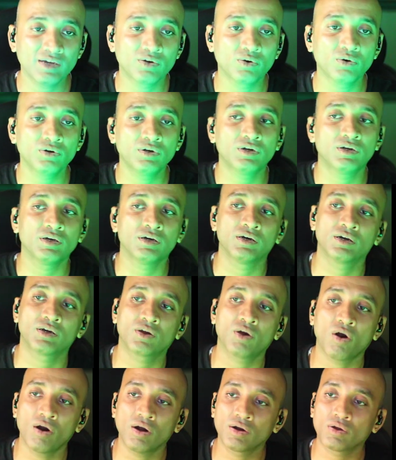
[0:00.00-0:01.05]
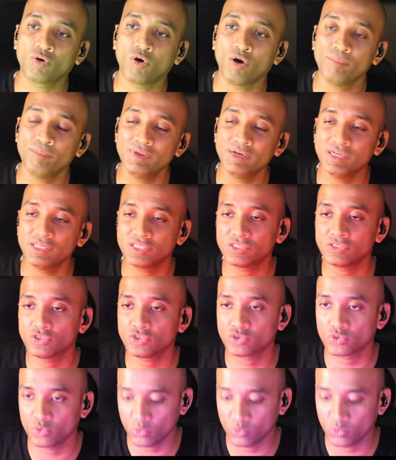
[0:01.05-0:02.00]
good chord combinations to